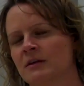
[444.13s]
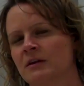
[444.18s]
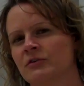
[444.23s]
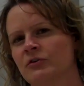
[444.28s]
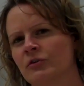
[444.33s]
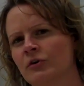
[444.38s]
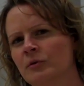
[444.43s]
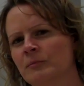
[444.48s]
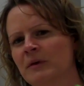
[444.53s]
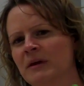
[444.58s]
and
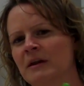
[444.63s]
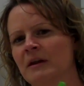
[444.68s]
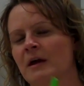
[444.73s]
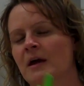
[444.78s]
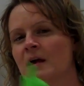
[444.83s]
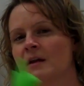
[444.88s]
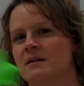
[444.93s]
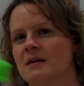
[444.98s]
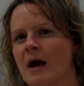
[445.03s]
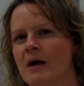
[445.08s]
determine
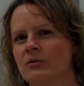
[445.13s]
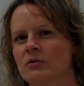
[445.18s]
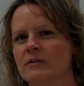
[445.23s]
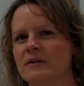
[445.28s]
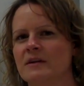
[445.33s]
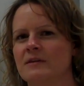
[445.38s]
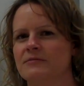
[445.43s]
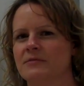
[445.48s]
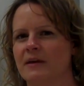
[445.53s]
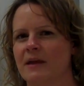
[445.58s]
not
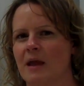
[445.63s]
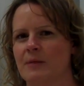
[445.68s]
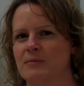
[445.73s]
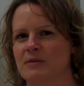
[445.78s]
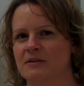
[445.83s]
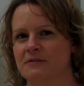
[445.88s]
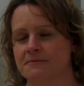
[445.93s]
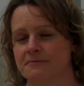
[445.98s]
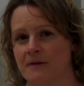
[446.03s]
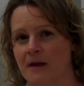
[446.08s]
only if the game
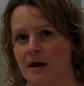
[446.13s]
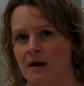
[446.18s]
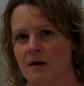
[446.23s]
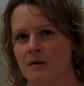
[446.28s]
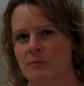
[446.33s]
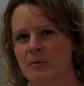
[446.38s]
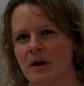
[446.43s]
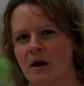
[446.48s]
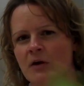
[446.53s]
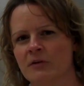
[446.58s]
is
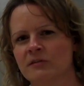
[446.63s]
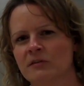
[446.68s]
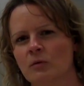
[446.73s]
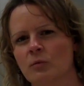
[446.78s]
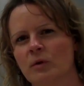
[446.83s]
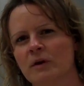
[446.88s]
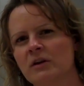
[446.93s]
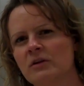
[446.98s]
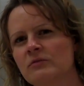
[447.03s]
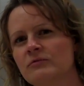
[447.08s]
fair, but
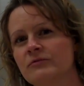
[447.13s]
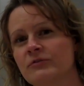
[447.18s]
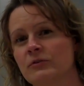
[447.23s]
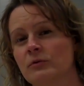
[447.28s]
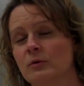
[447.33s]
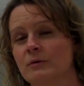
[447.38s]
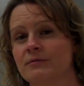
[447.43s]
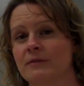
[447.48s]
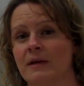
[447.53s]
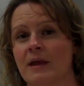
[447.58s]
also what do you
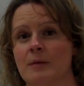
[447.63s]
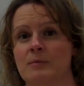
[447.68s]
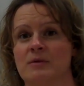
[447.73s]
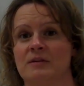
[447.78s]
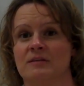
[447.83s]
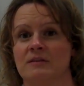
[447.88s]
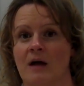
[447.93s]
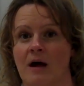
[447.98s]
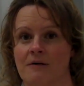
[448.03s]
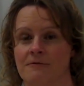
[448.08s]
do if a game
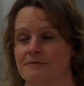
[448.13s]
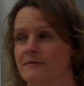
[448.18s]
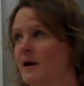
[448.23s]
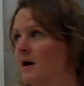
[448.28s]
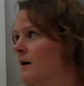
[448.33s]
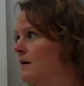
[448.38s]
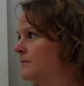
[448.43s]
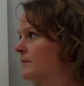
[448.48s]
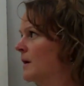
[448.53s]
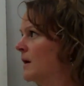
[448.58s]
is not
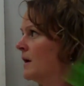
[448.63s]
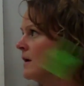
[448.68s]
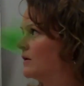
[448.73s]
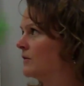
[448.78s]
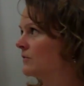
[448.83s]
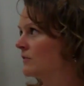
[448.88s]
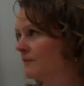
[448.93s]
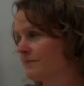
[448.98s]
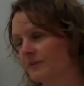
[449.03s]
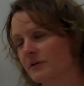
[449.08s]
fair.
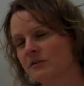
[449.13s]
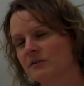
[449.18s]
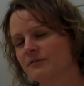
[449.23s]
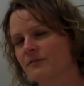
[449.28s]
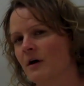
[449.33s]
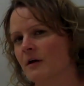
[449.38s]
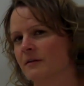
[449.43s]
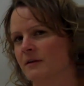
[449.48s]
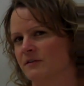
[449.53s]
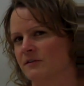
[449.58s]
So first
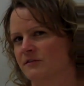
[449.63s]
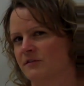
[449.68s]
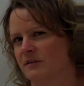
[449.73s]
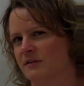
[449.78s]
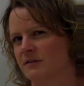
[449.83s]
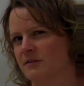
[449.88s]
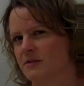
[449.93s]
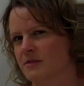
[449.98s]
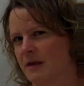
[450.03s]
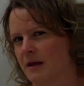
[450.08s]
of all, let's
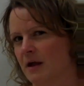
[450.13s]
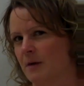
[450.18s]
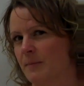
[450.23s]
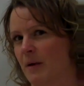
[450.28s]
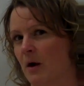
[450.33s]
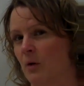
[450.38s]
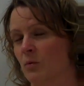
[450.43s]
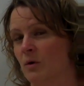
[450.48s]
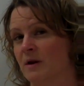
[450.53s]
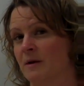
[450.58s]
just think
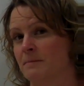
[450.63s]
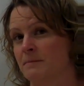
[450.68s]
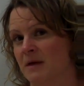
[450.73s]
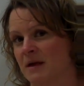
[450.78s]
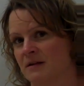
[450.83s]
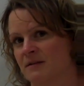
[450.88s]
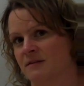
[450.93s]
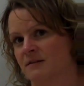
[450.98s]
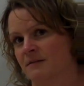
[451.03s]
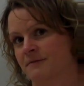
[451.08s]
about what it
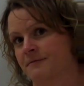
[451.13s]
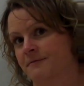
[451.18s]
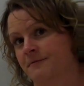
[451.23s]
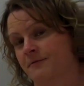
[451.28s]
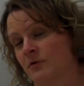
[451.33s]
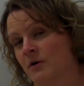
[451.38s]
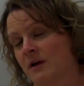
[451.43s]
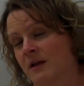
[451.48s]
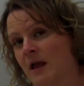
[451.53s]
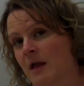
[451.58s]
means
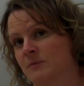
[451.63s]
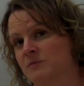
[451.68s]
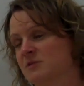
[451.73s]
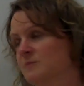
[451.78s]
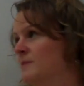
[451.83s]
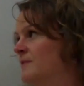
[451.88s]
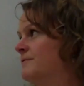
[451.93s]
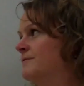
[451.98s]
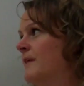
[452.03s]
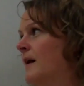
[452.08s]
for a game
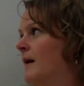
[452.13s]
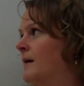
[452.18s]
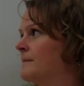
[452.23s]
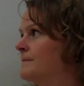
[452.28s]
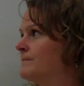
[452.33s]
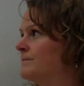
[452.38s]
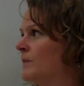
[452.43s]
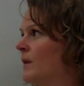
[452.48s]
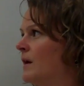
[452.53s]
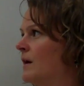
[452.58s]
to be fair.
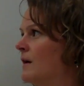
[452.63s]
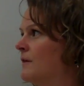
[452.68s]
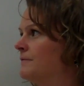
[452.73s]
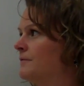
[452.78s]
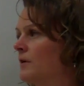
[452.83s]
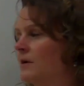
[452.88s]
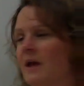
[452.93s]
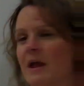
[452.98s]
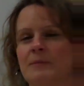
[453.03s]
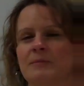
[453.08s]

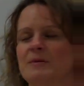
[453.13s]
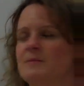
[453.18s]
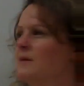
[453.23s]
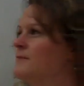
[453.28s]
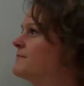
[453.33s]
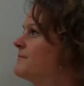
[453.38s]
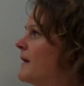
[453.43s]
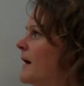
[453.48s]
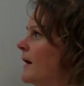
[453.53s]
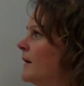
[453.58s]
For a game to be
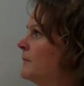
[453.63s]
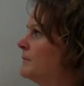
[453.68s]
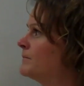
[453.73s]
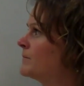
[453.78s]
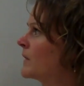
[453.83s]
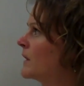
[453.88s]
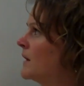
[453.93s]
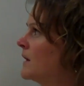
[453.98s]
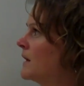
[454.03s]
fair,